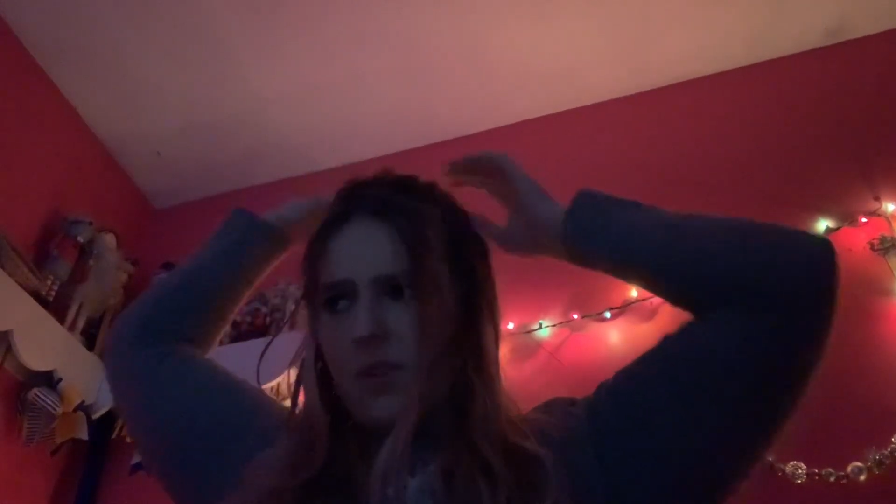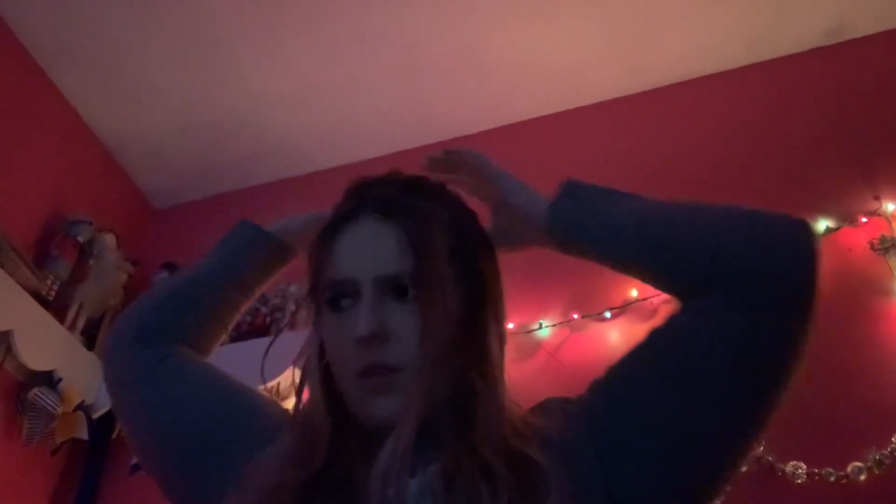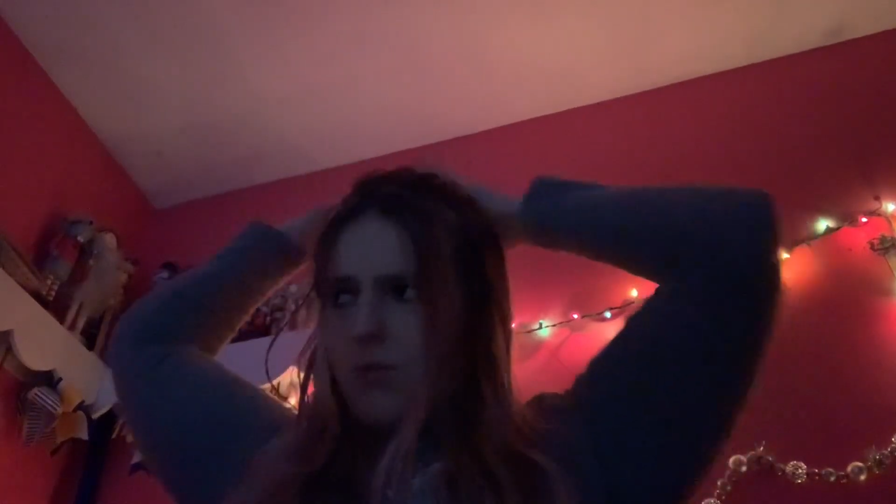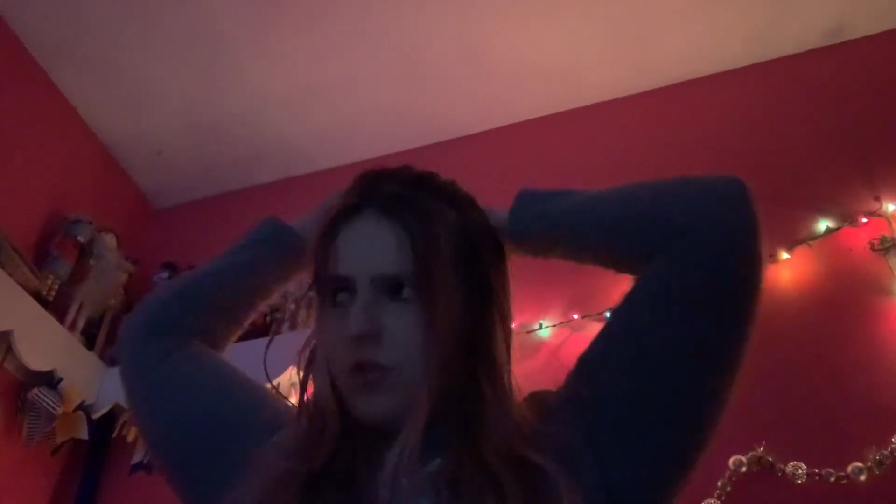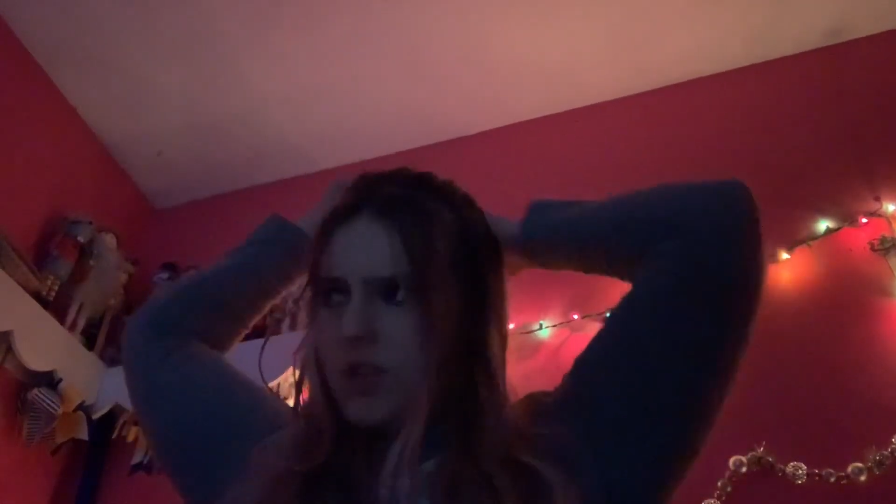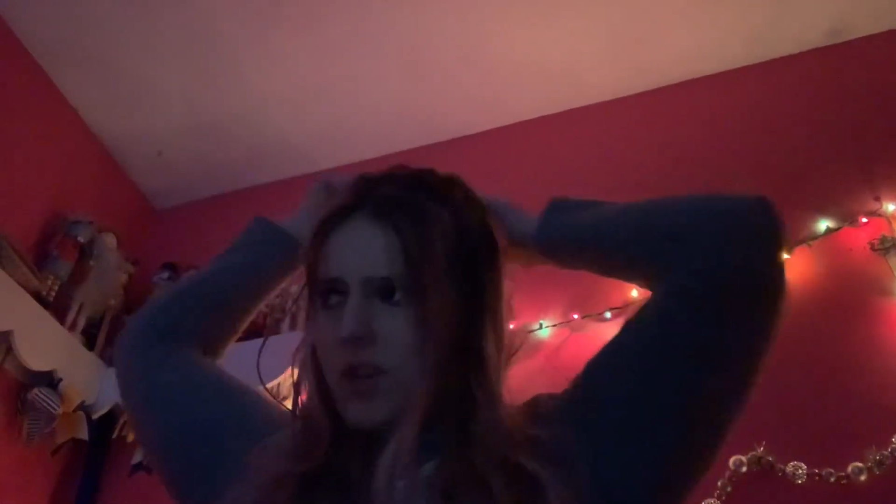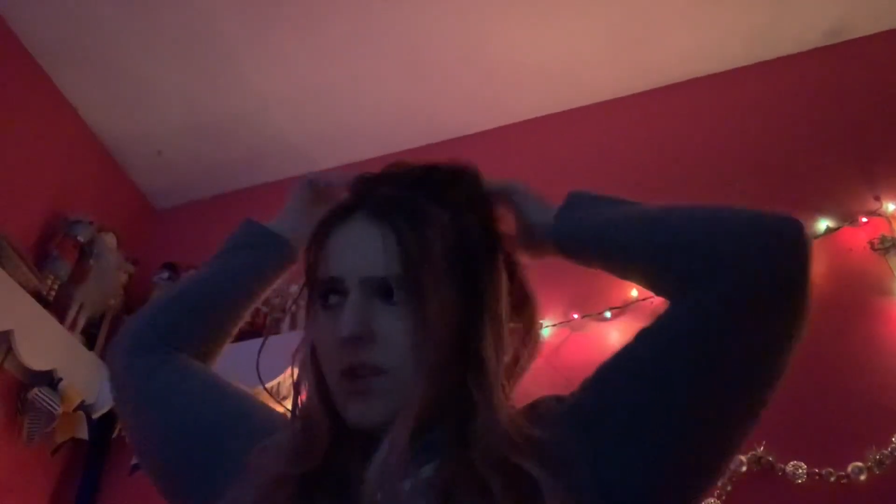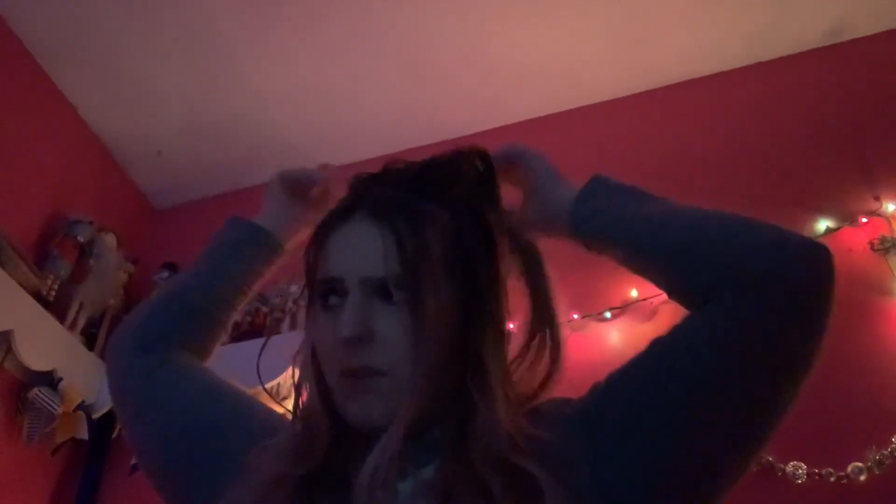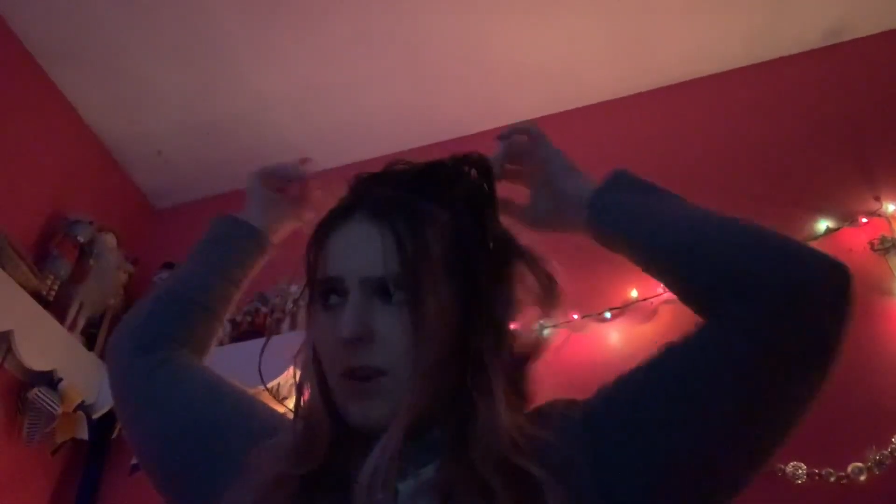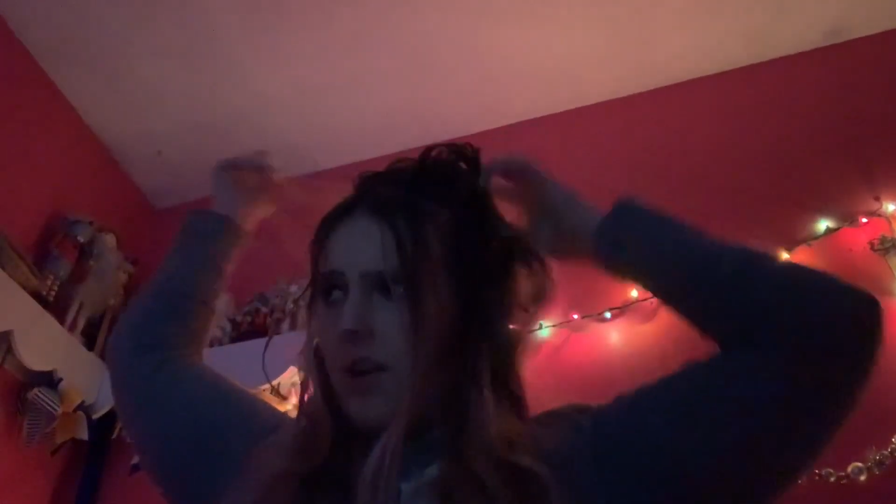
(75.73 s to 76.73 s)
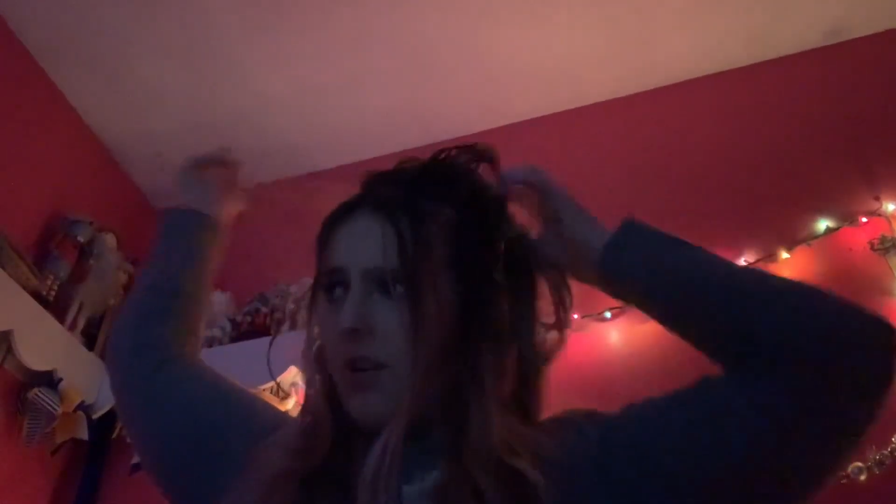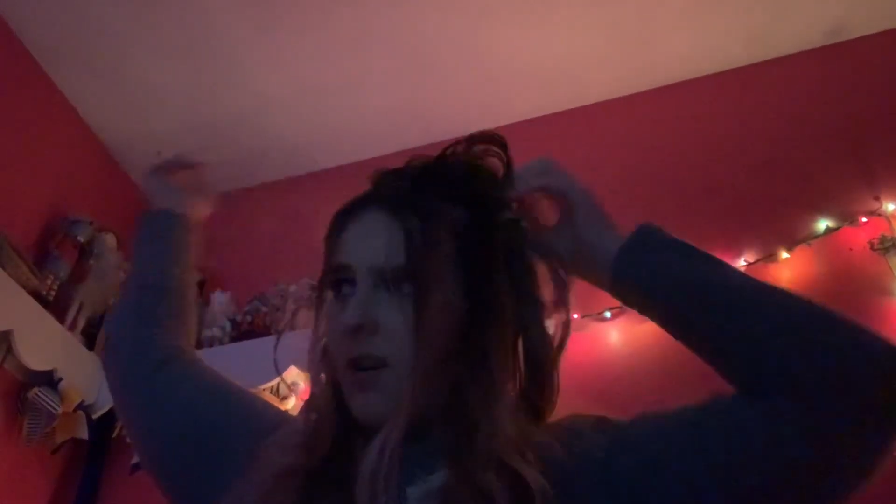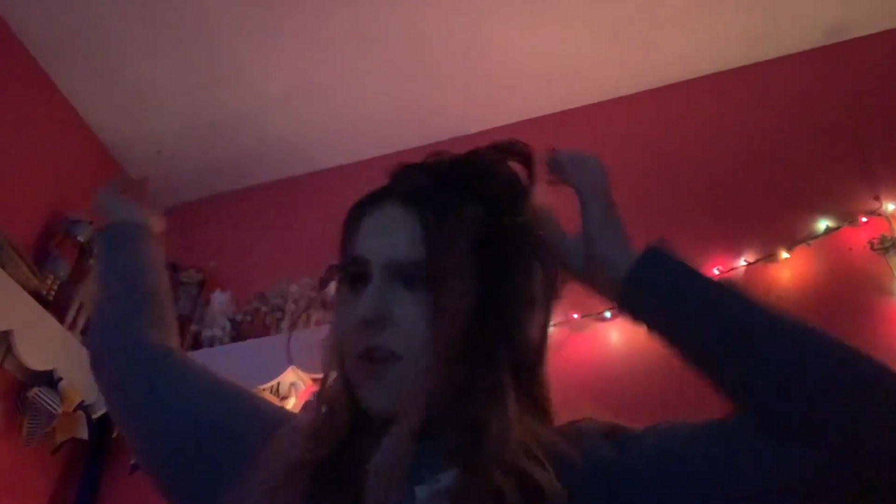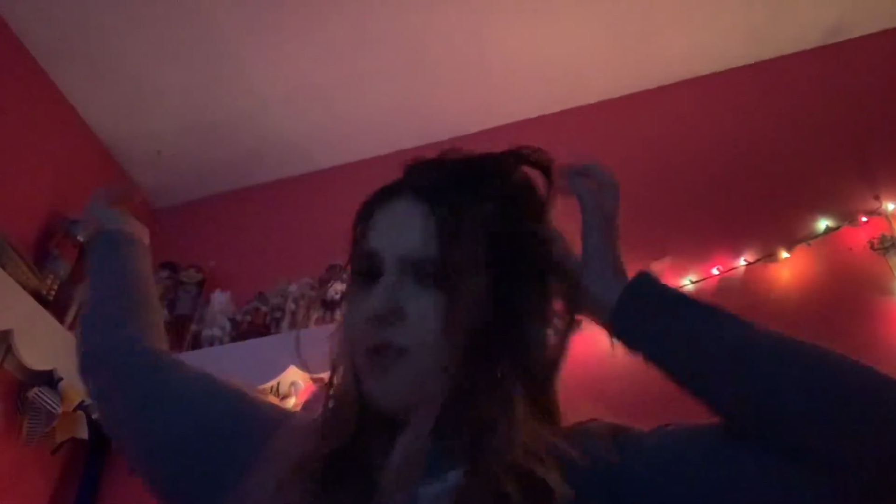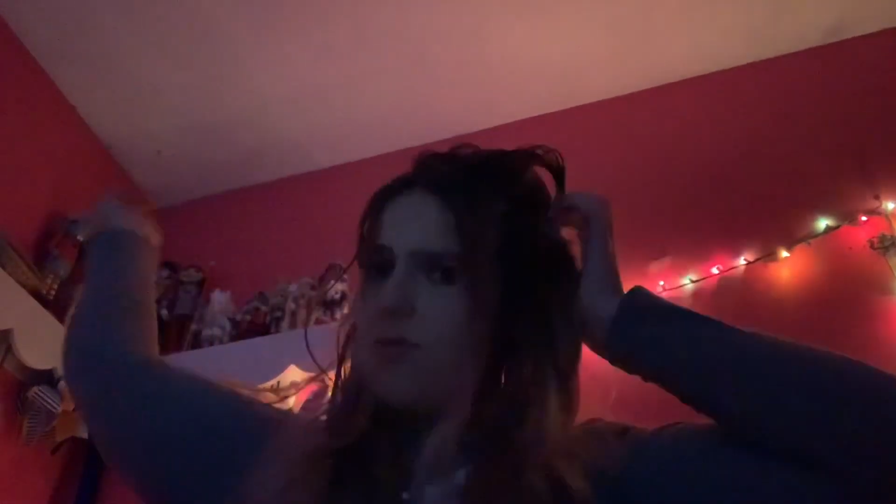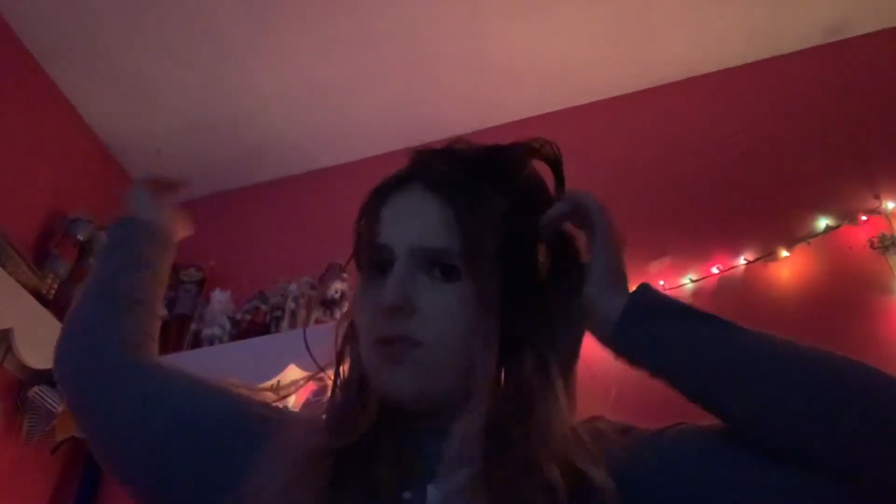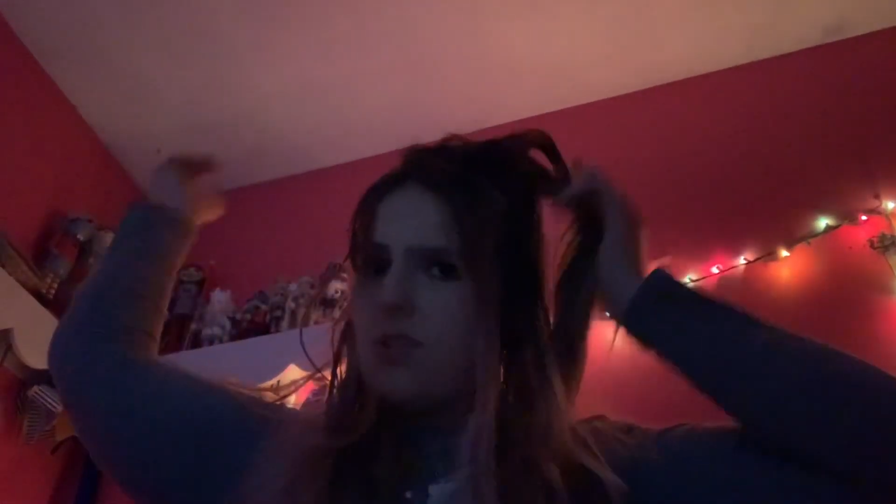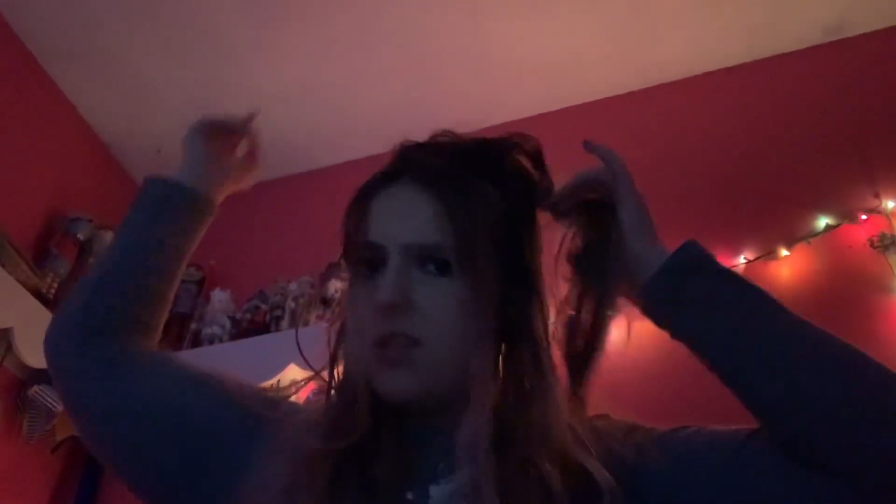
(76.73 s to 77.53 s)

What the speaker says: I'm just taking my hair out.